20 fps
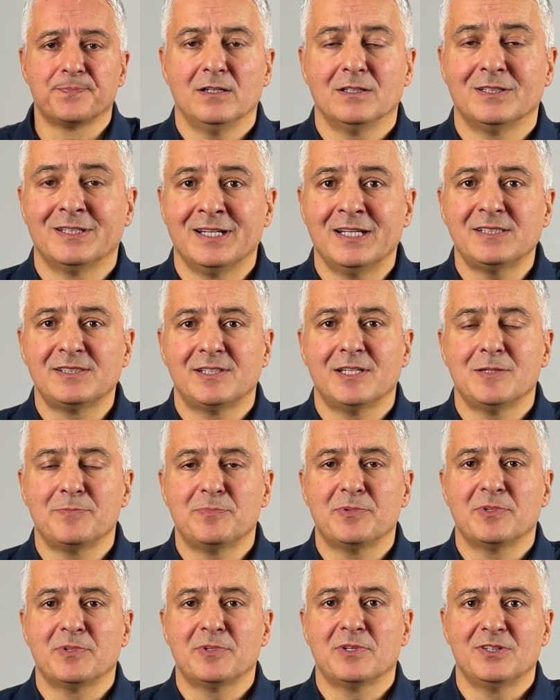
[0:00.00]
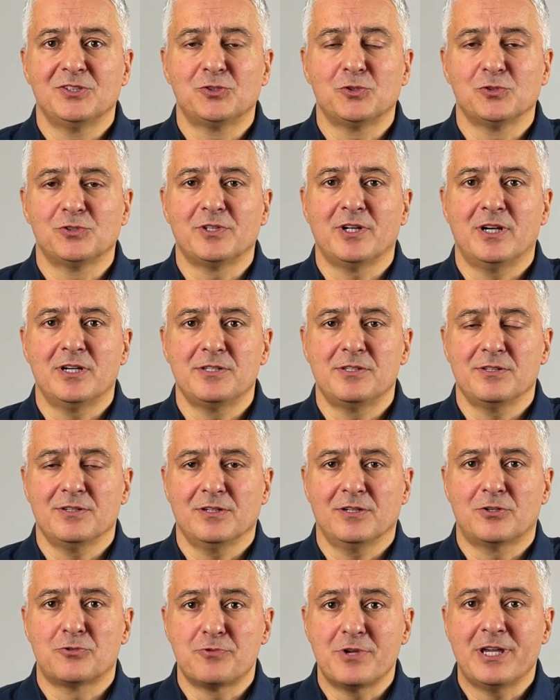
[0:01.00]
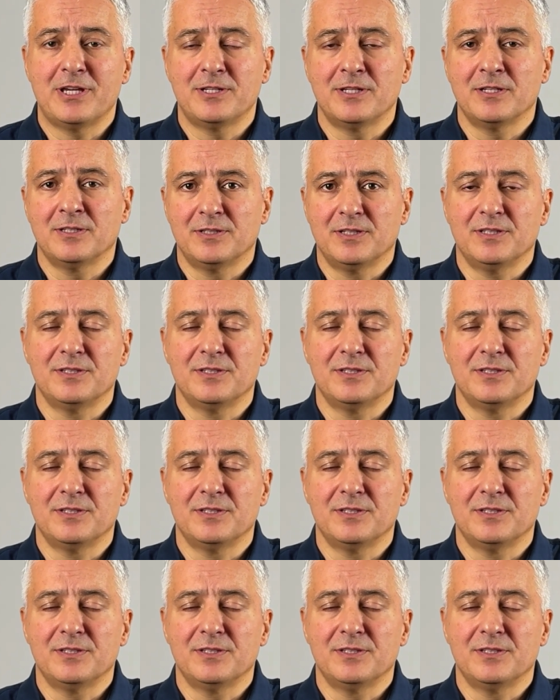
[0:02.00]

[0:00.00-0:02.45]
The next step is to start creating